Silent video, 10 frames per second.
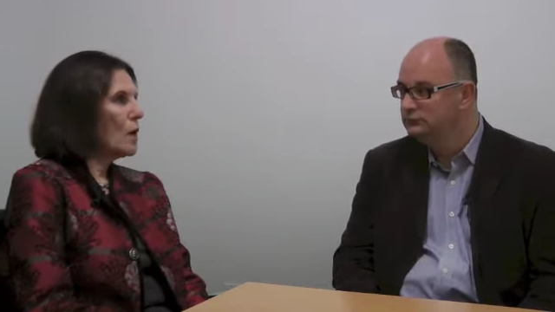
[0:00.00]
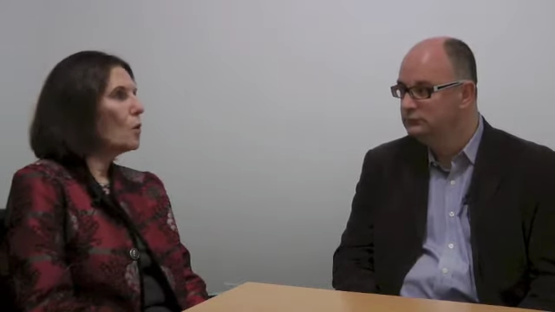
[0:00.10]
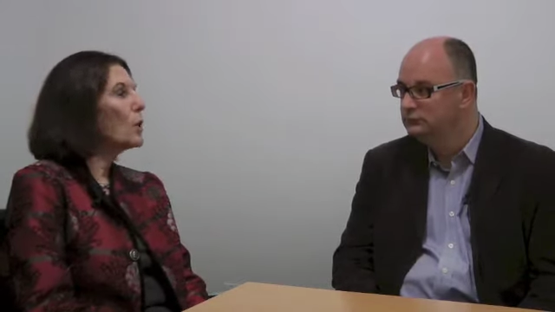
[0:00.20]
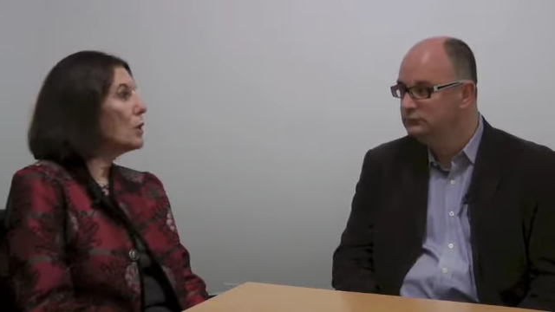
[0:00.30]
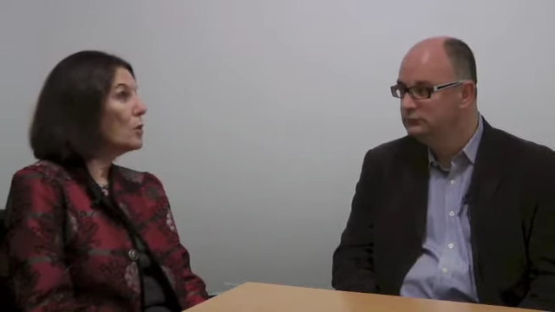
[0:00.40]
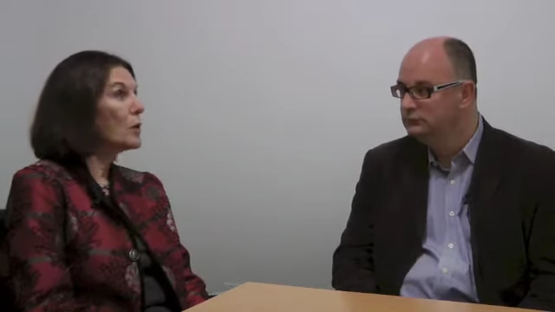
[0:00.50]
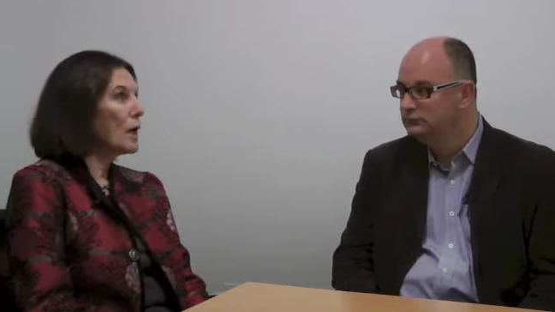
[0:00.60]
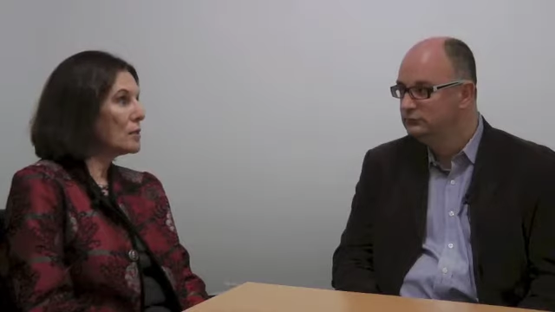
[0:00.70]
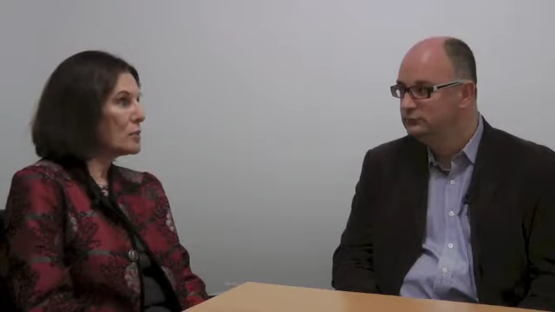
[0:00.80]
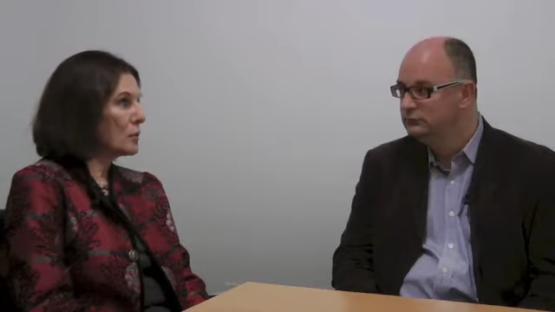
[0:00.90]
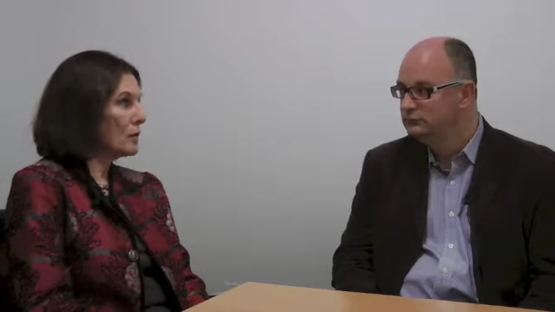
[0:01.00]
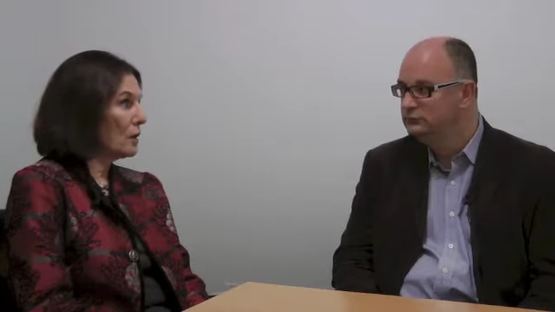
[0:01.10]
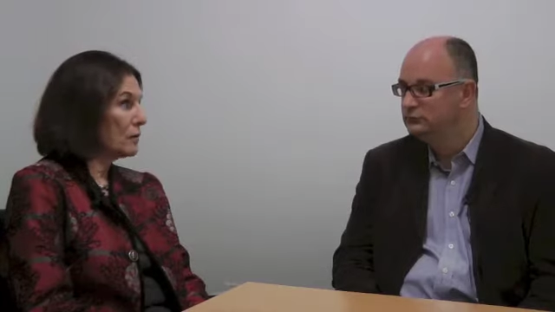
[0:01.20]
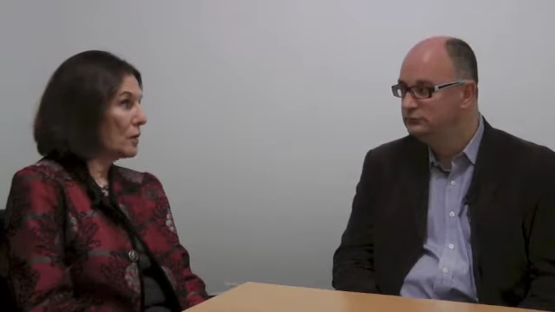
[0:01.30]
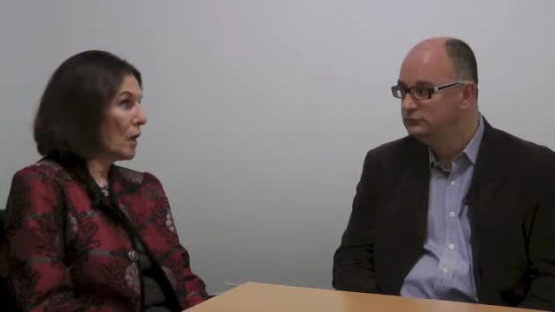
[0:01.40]
Speaker 1: We knew it had to
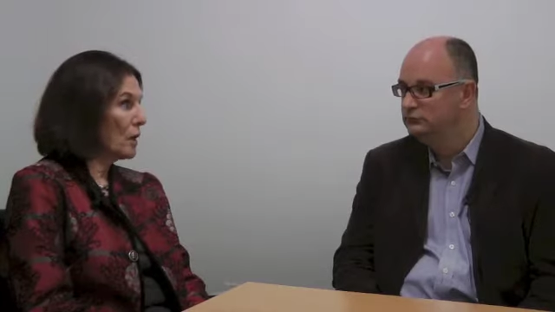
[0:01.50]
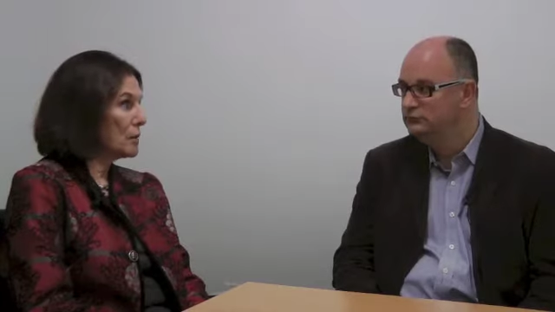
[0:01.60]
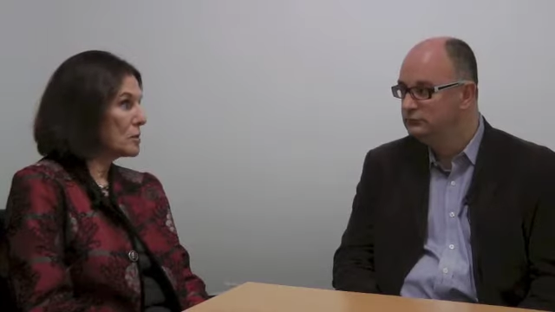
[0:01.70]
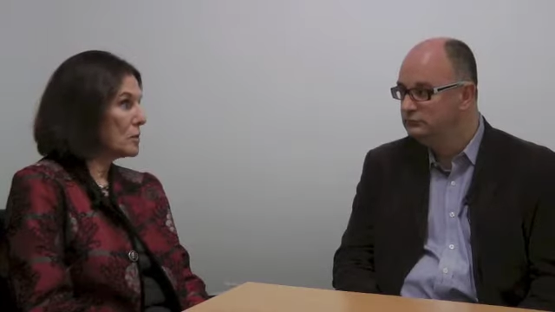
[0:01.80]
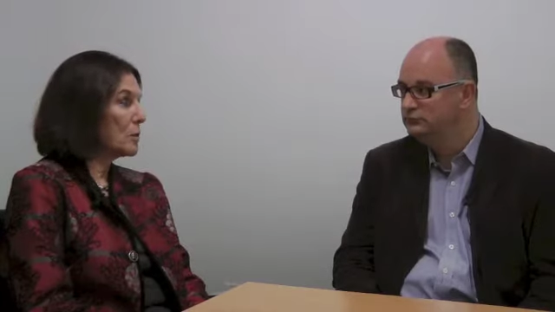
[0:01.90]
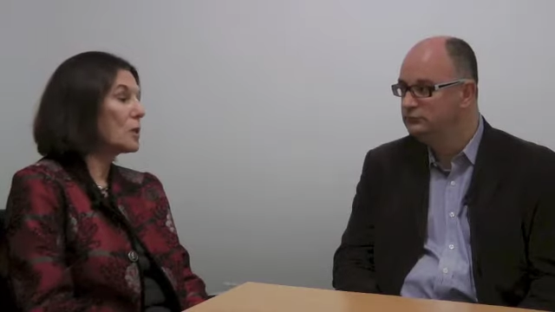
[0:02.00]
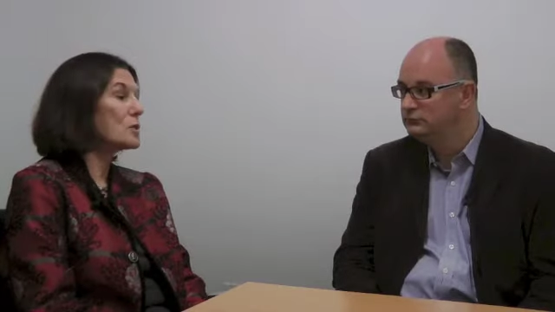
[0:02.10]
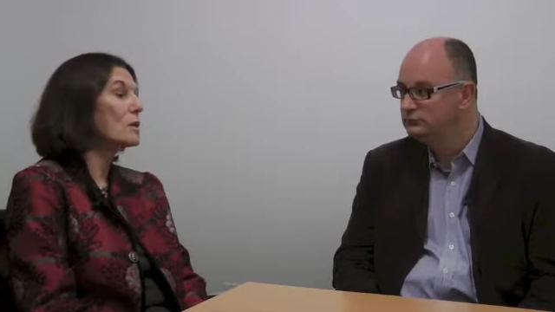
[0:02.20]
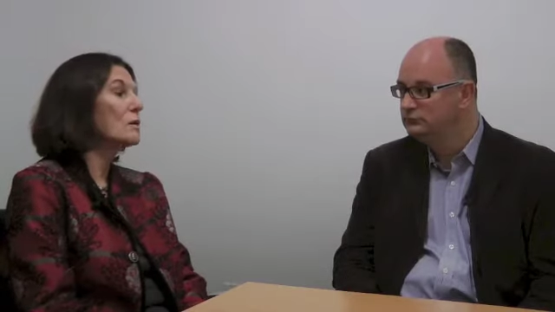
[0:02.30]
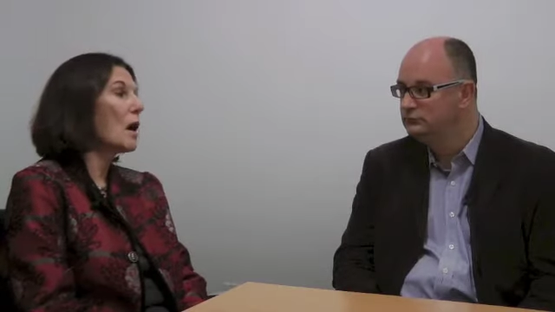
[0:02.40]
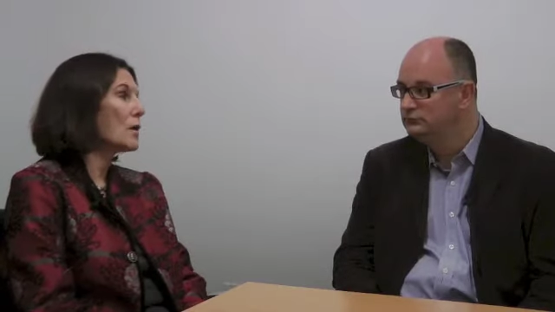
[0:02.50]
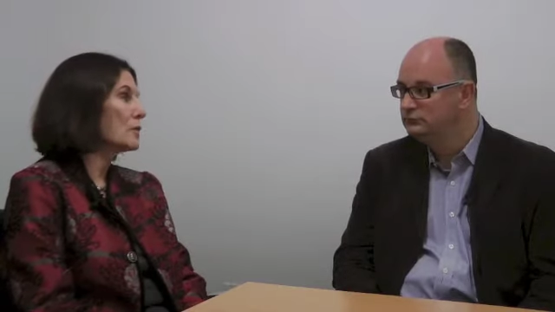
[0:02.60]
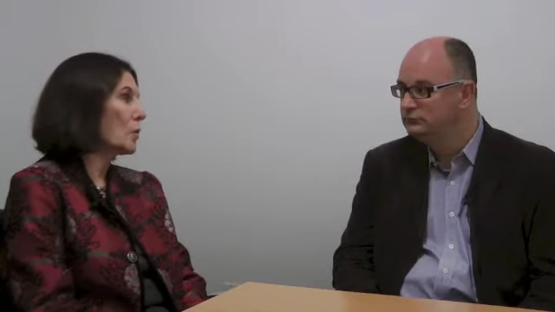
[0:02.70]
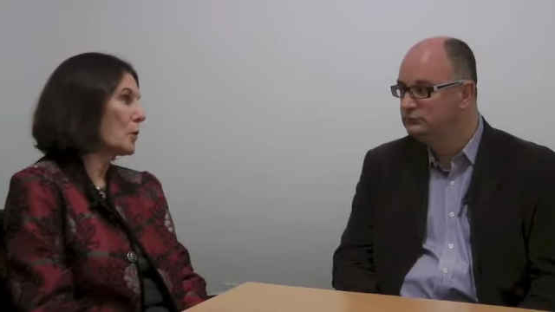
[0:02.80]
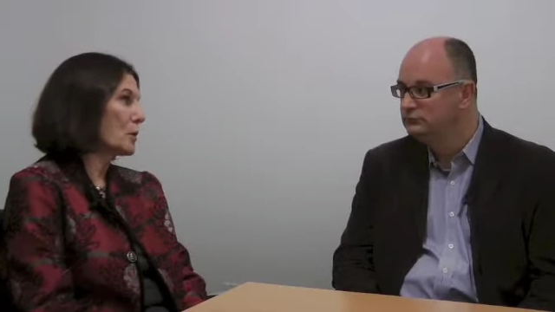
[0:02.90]
involve clients because a lot
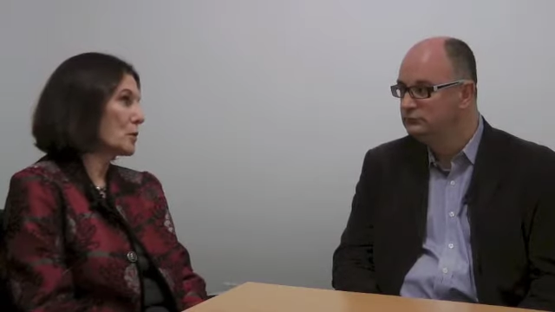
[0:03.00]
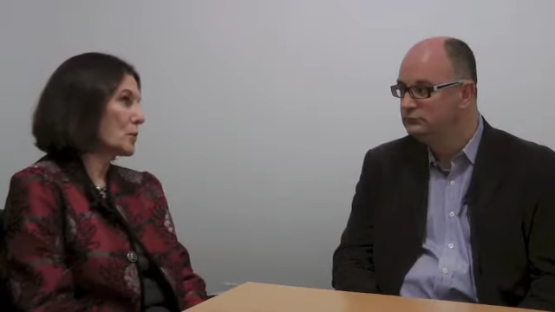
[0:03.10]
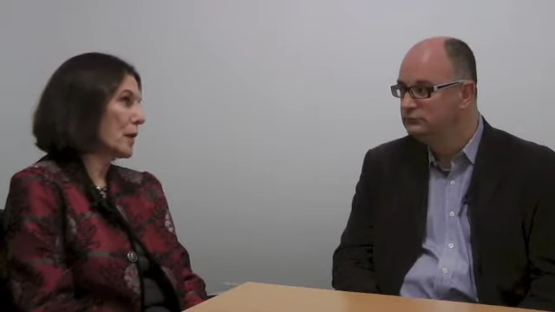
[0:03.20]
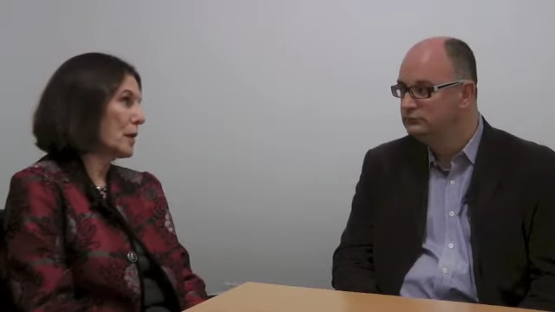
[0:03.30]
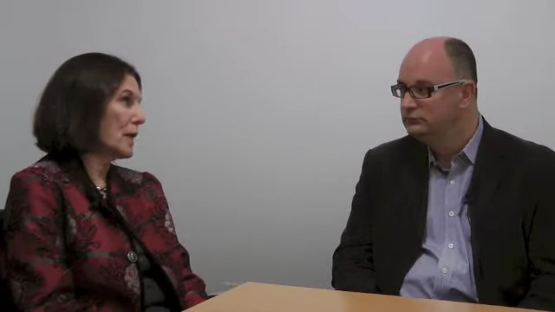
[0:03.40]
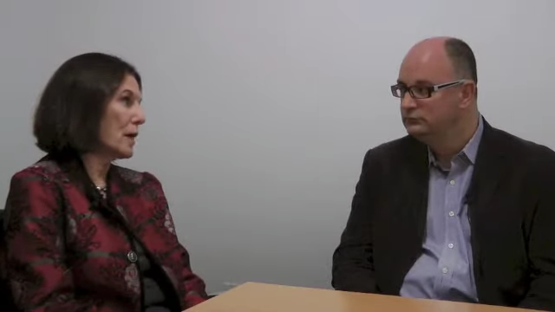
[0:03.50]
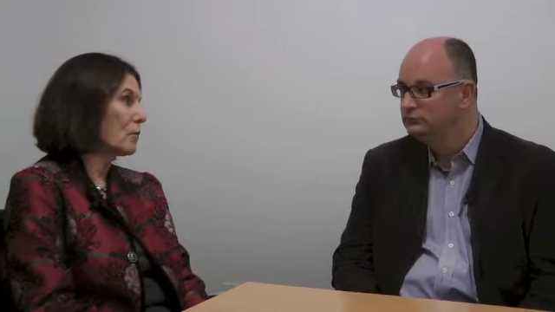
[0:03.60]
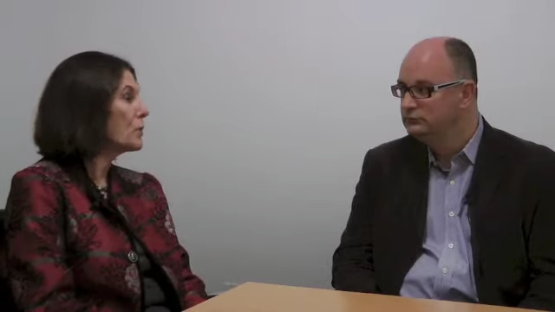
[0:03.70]
of what we do right now